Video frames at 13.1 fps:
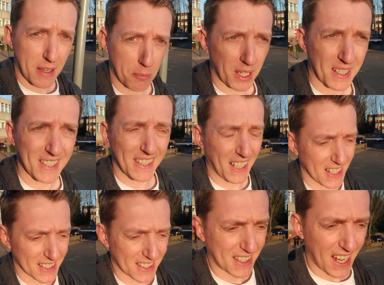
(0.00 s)
number,
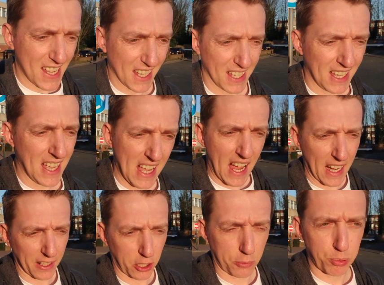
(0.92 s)
today's date,
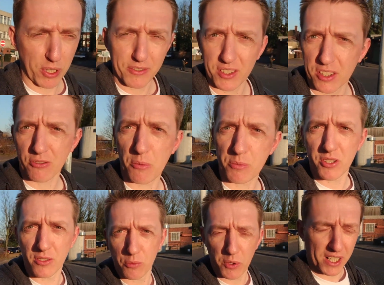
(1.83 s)
and a brief
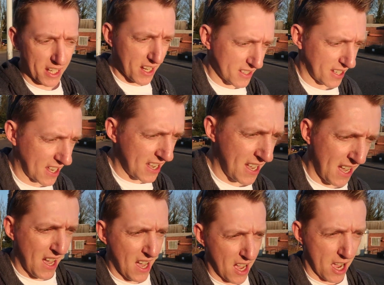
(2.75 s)
description of what it is.
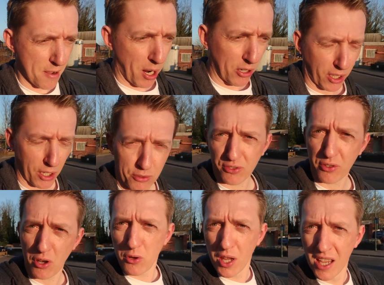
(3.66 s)
I'll go
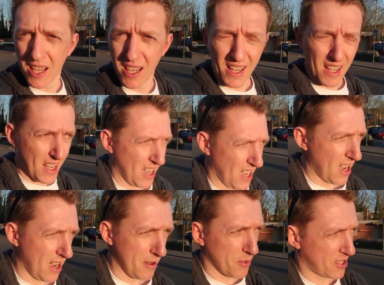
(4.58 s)
through
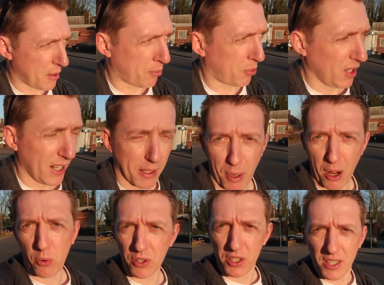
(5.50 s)
separately
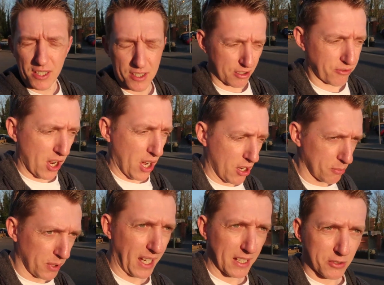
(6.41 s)
about what you need to write
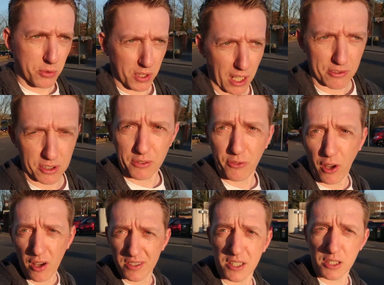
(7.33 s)
on, but that's what goes on the
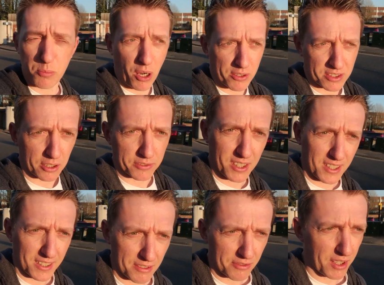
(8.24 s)
photos, and you post it off to
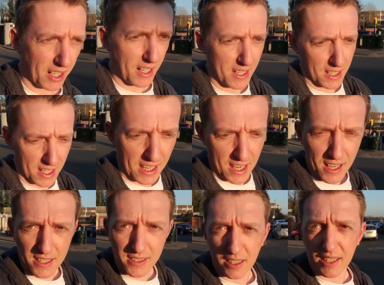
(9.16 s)
the DVLA.
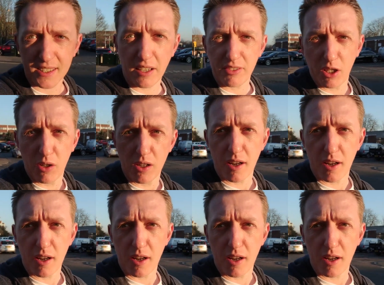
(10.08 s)
And so let's have a little